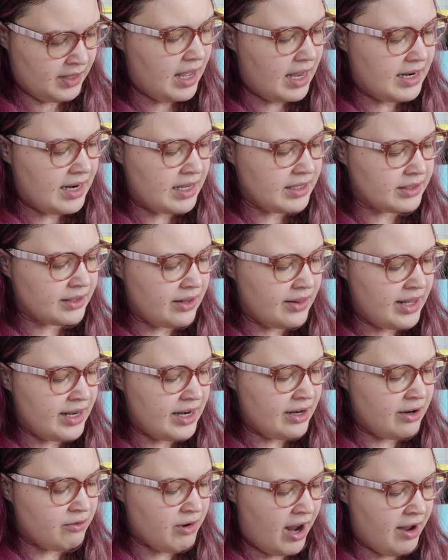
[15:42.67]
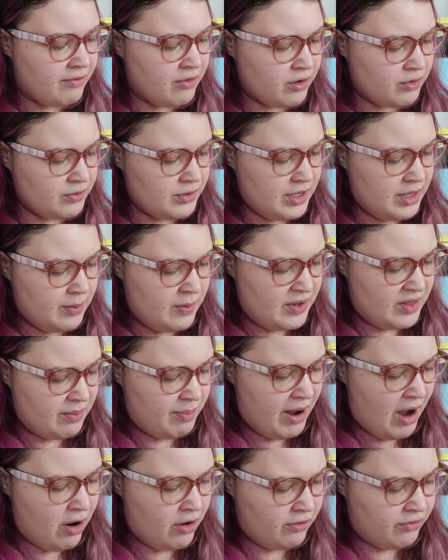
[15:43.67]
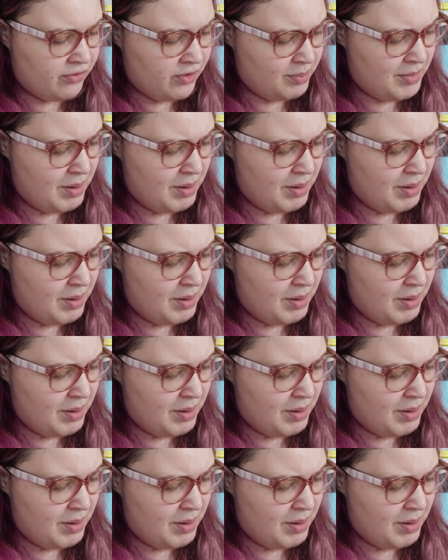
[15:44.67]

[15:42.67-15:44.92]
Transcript: an escalating rivalry with a powerful